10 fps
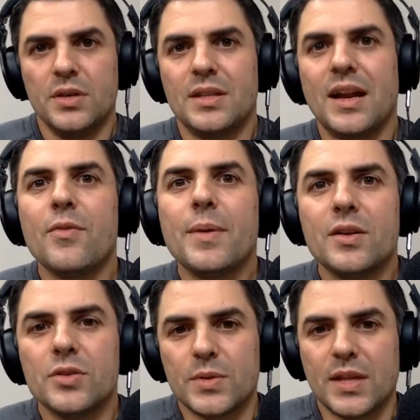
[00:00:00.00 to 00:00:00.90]
That everybody
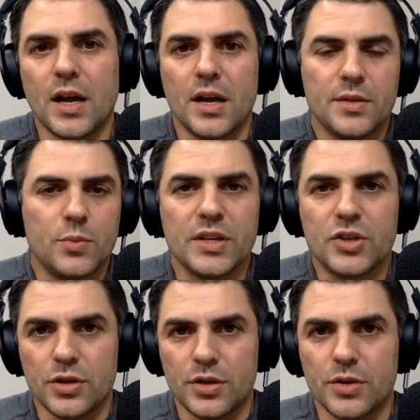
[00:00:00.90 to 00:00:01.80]
knows what they not what they
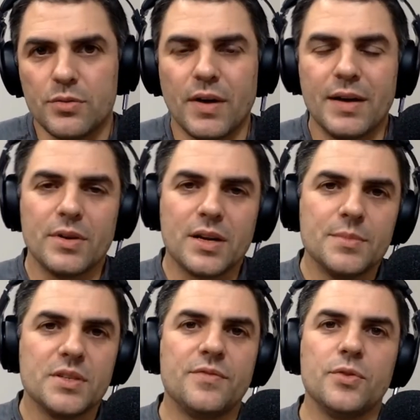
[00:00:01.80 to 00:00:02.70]
shouldn't do, right? When it
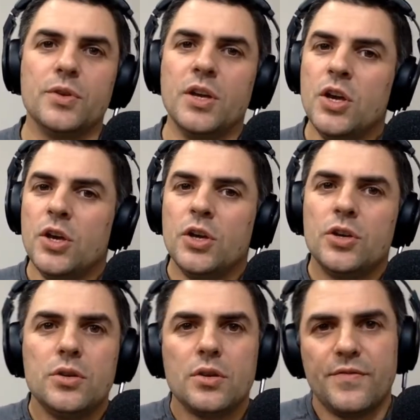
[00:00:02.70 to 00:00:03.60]
comes to food,
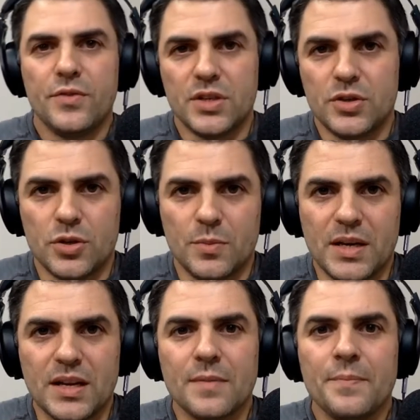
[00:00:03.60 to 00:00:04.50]
you know the foods that you shouldn't be
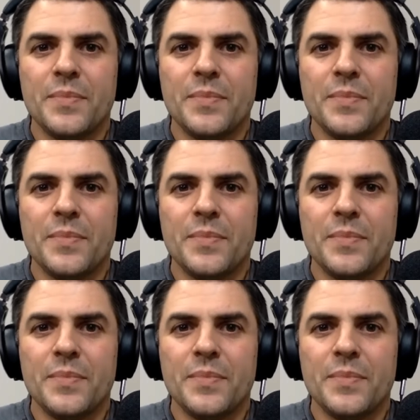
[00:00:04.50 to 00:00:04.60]
eating.